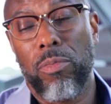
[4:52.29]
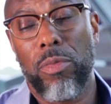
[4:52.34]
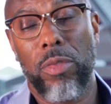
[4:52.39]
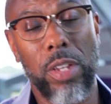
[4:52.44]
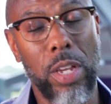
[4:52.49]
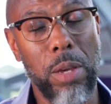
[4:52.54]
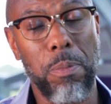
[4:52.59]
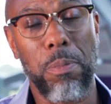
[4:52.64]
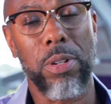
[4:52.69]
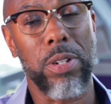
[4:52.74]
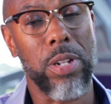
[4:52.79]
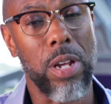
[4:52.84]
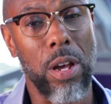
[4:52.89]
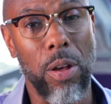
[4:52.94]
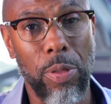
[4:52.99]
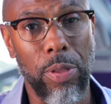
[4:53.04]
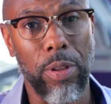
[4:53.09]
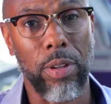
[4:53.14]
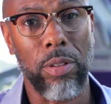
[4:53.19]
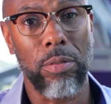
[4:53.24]
keep us
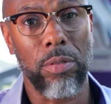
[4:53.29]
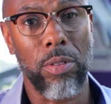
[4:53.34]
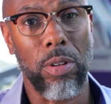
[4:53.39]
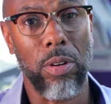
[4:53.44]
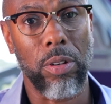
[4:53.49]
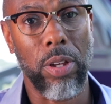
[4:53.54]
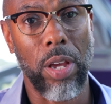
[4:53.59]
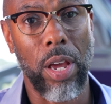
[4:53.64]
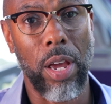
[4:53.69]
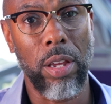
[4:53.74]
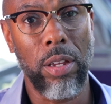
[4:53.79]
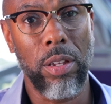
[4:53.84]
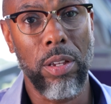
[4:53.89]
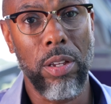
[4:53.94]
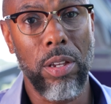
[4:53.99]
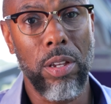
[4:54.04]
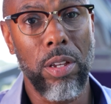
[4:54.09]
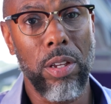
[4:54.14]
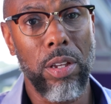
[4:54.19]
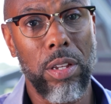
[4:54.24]
healthy, okay?
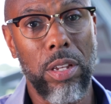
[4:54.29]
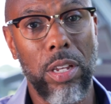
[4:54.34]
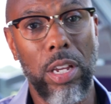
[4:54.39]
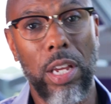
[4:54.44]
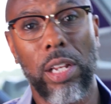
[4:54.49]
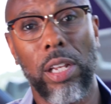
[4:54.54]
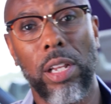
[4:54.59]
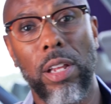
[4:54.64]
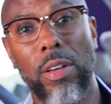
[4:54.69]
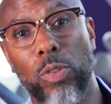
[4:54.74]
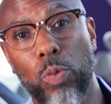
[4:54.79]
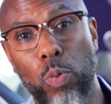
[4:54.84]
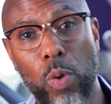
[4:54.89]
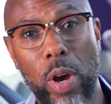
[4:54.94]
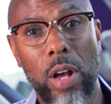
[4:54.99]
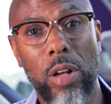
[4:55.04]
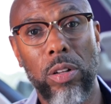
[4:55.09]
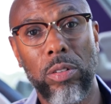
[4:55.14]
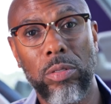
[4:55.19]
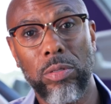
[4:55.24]
It lives
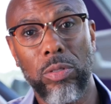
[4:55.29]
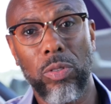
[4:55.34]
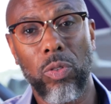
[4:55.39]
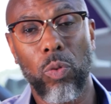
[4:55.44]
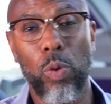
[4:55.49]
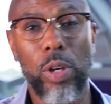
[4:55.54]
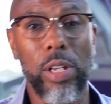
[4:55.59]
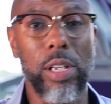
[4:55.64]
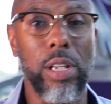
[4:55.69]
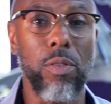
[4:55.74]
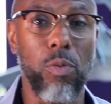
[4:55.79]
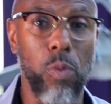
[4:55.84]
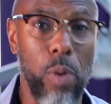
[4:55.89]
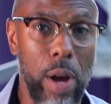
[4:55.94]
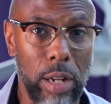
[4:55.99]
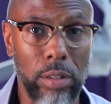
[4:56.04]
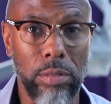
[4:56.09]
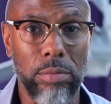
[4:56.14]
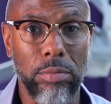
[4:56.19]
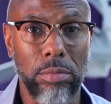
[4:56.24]
well, we live
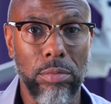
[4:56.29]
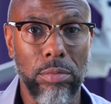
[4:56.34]
well.